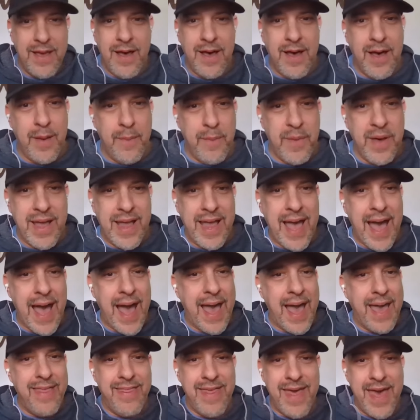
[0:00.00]
Um, a
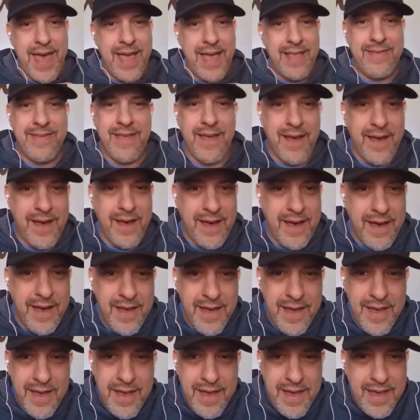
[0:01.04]
guy that uh,
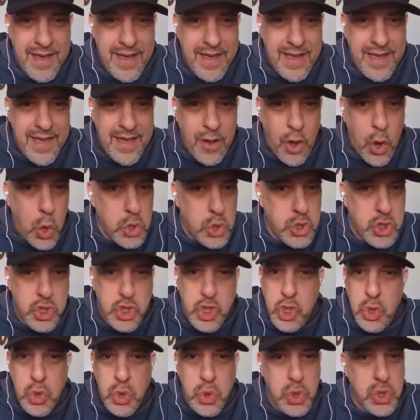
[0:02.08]
holds
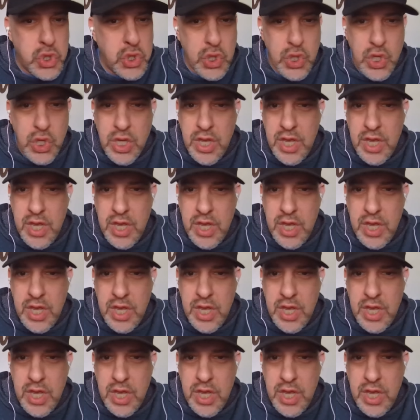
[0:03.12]
juice,